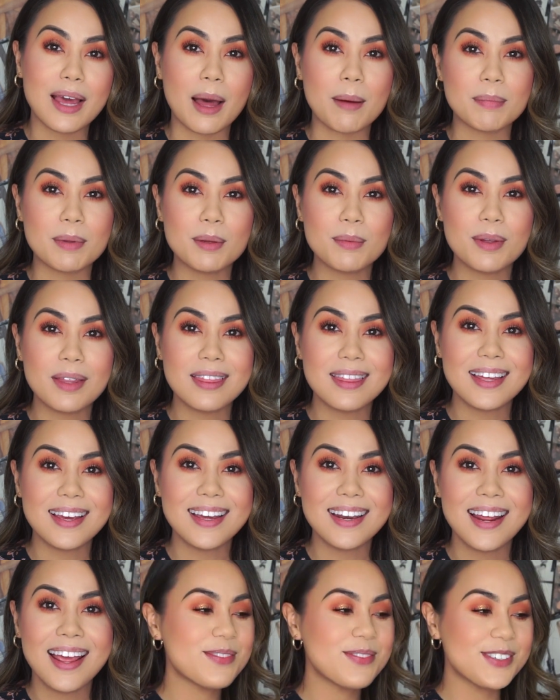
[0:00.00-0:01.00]
happy with
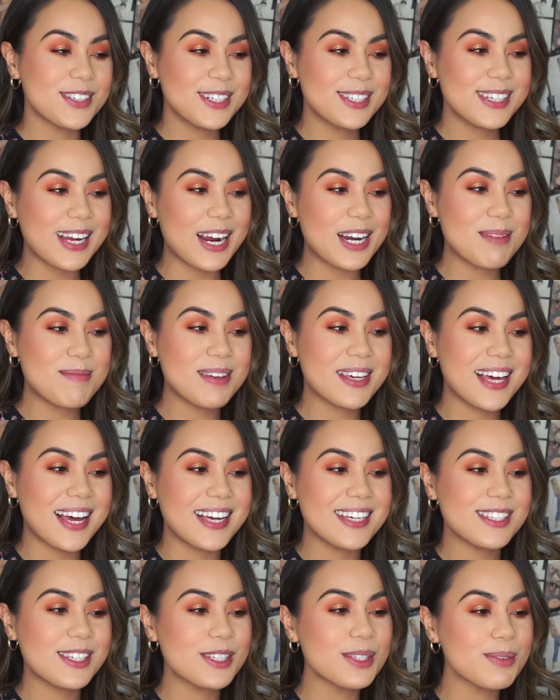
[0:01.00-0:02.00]
it. The first item you
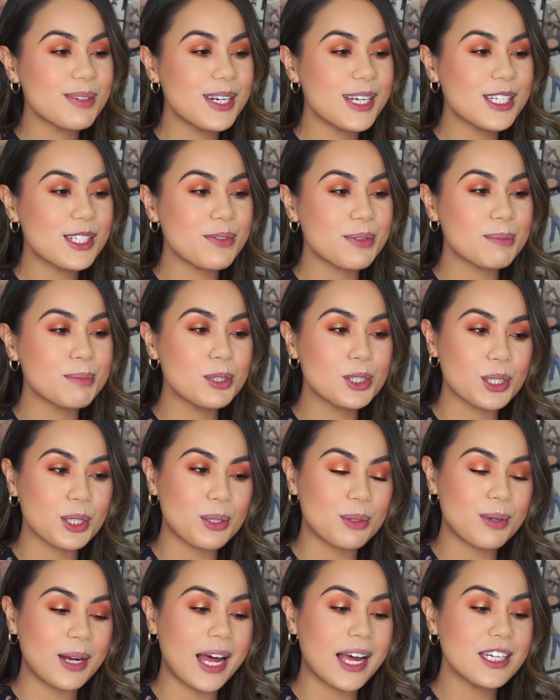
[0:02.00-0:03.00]
guys this one is from
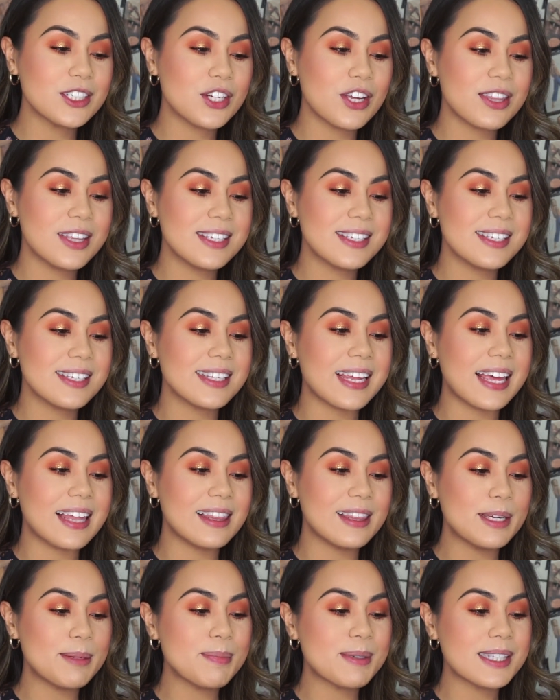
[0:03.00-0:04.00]
Sugar Rush. This is a
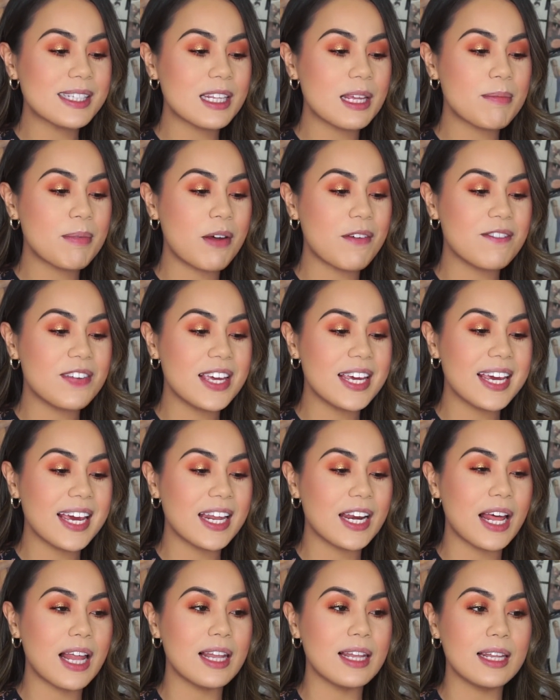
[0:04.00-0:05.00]
Lip Sip
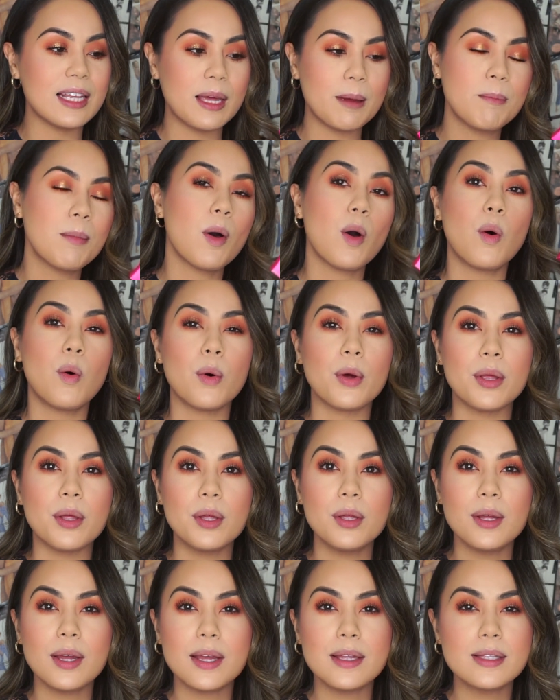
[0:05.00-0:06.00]
Vegan Lip
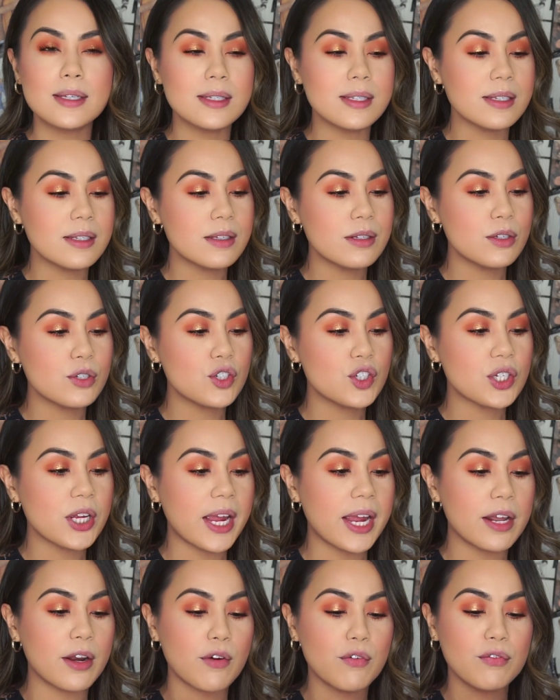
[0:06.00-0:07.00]
Oil and this is in the
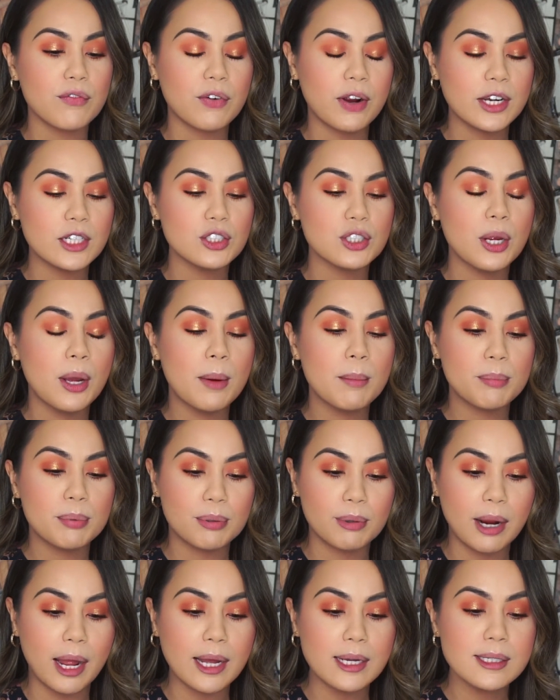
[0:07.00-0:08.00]
shade Fresh
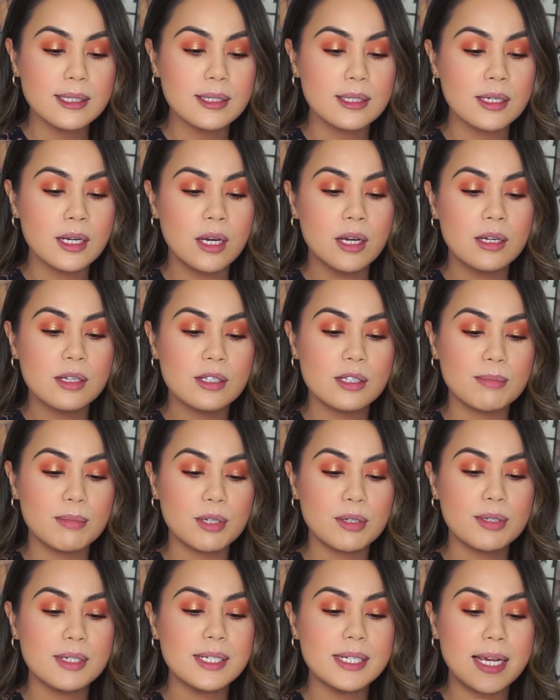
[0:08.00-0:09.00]
pressed. So I'm
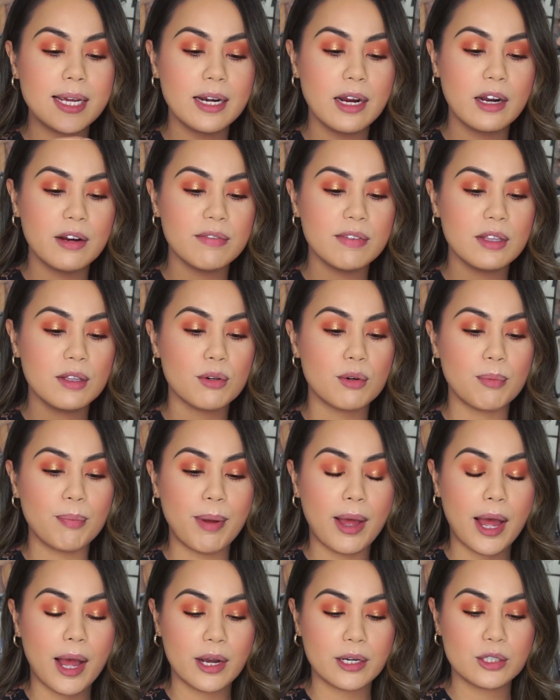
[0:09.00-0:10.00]
gonna go and take it out of the little
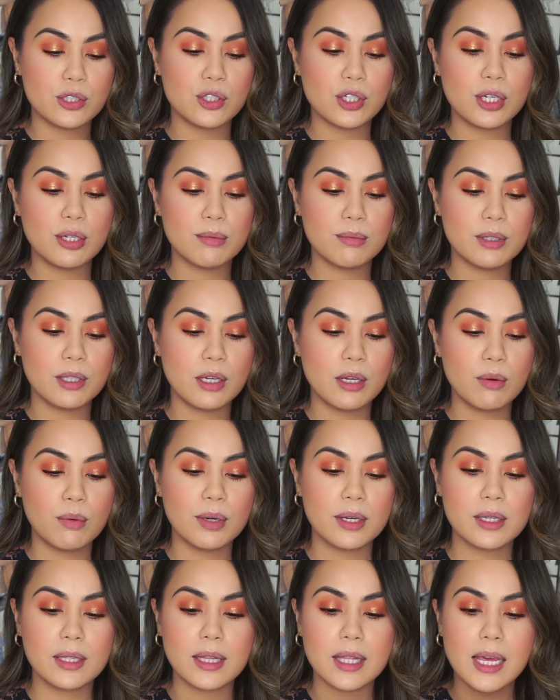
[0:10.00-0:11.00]
packaging really
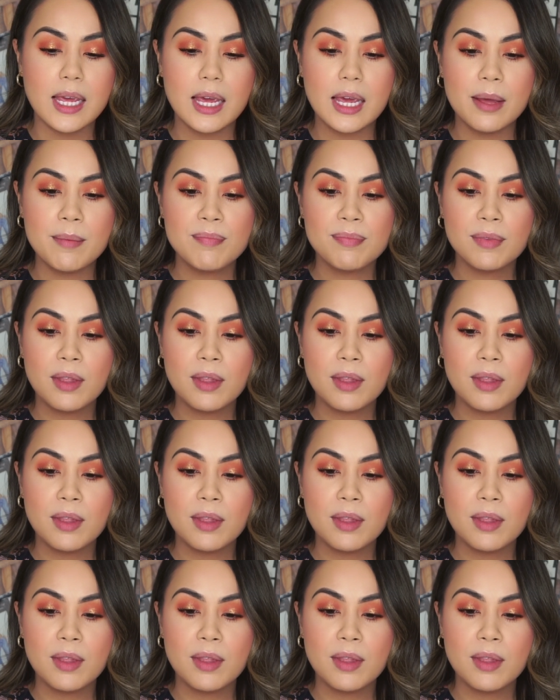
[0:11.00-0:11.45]
quickly.